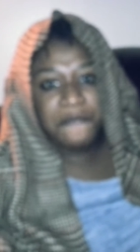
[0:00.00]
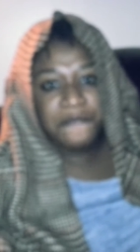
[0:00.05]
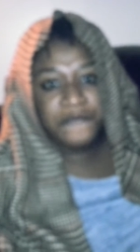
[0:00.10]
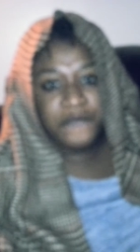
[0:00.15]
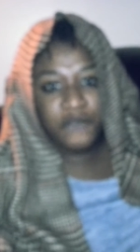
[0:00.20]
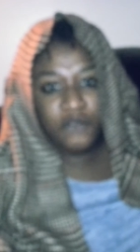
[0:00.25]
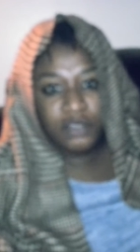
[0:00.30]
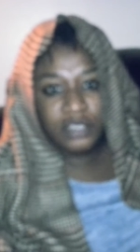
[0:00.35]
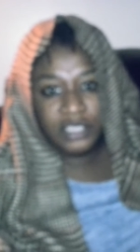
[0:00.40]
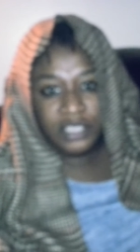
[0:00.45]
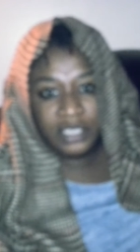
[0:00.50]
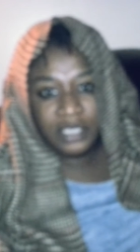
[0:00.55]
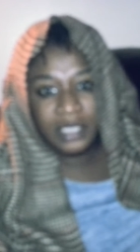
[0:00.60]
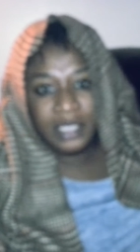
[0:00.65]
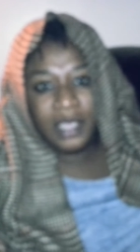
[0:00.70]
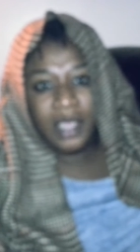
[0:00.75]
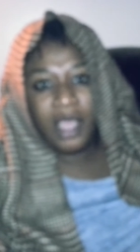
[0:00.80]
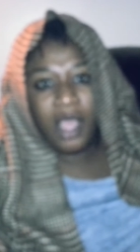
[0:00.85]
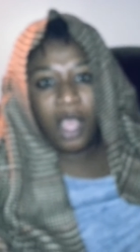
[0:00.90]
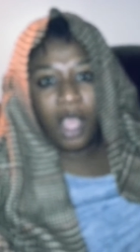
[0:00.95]
fruit
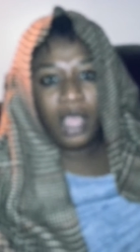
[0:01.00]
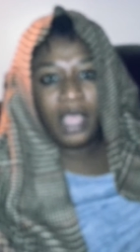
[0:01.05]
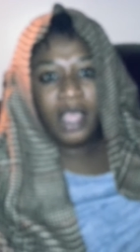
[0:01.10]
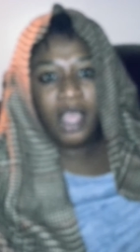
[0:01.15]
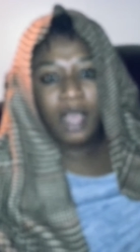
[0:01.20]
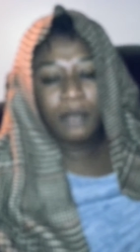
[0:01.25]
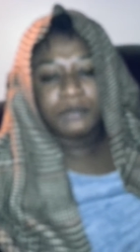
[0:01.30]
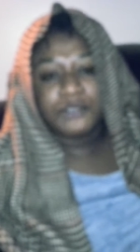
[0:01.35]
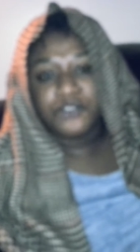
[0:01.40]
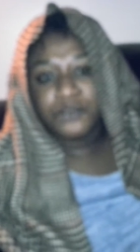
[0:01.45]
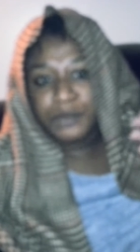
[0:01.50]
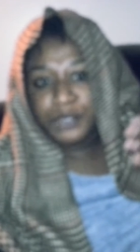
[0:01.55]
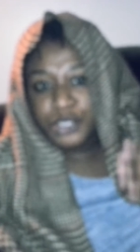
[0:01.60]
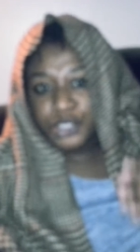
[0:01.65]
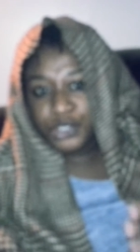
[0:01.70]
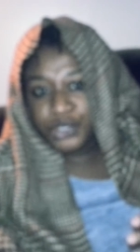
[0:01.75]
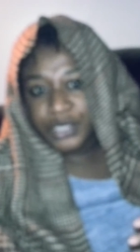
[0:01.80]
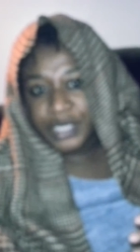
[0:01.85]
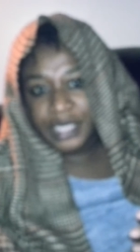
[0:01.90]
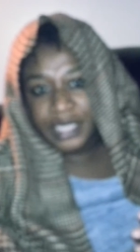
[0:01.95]
comes from a
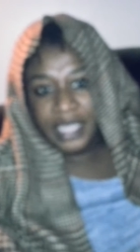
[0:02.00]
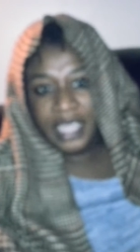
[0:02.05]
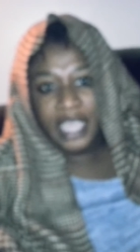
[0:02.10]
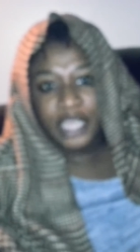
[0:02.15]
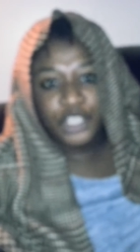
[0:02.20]
tree.